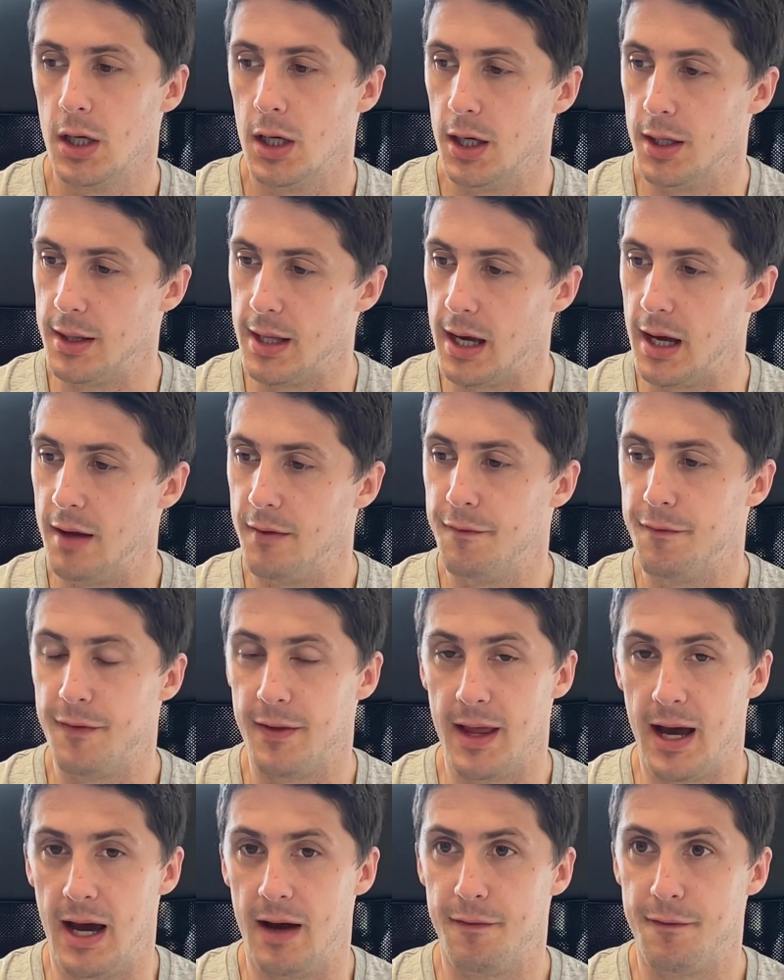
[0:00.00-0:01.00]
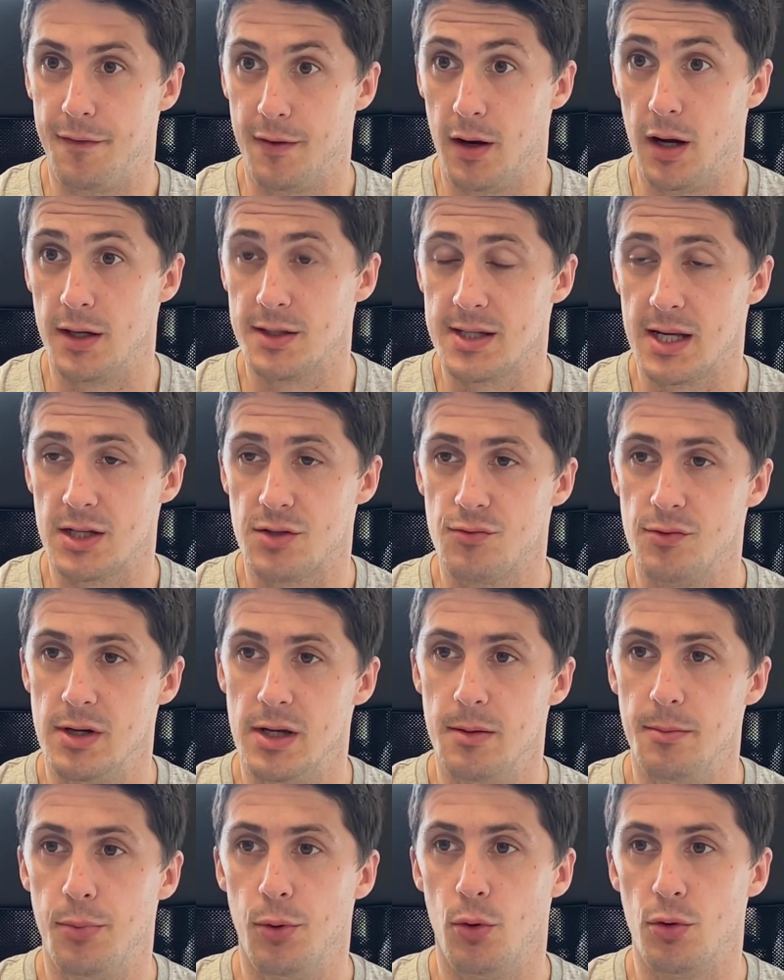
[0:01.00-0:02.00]
And for that, for us, that's
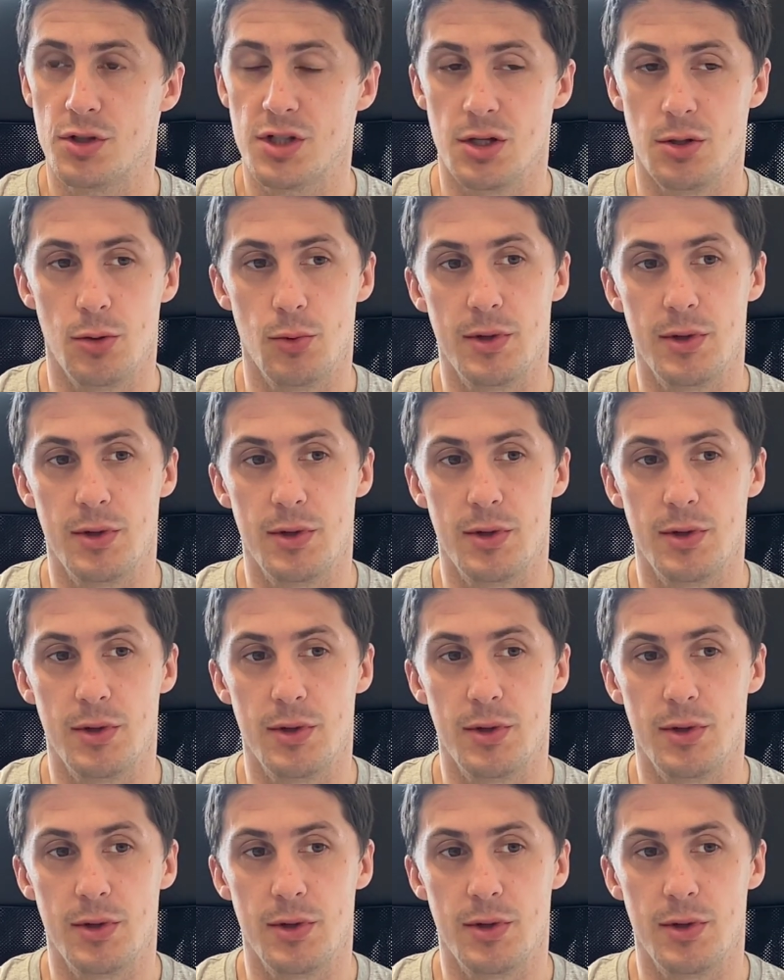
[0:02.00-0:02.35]
really important,